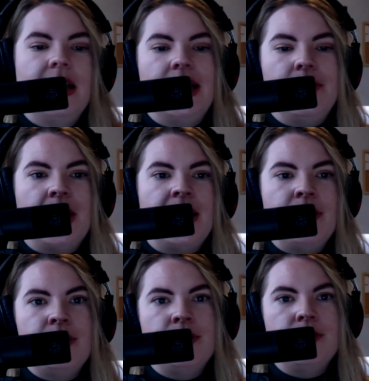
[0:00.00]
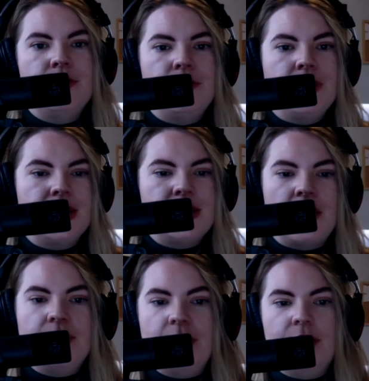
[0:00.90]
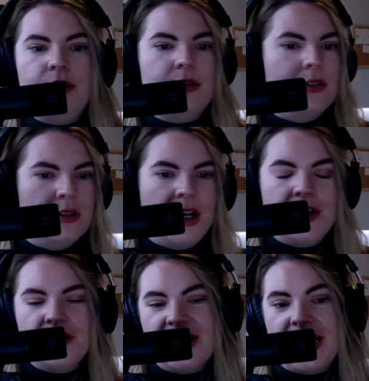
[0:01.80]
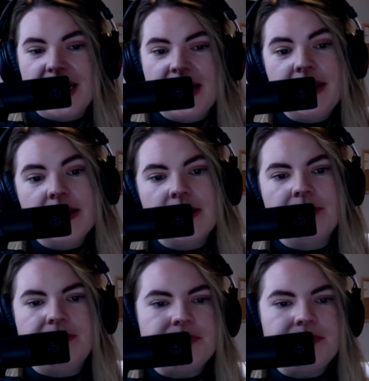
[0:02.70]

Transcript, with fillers: in mm. my own philosophical understandings